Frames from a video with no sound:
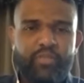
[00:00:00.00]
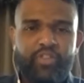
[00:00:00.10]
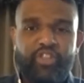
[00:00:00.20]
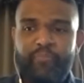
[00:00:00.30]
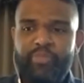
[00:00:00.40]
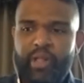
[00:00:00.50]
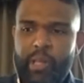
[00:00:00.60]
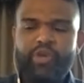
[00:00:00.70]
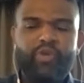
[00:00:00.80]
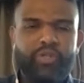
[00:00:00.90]
with the
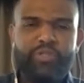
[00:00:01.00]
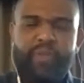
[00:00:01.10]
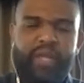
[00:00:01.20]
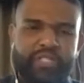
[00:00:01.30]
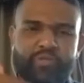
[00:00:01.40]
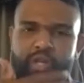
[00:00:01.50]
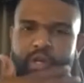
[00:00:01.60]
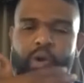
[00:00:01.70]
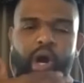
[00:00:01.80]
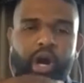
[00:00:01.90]
literal spaces where
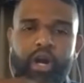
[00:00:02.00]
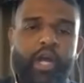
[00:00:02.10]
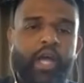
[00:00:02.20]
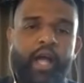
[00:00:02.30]
you are.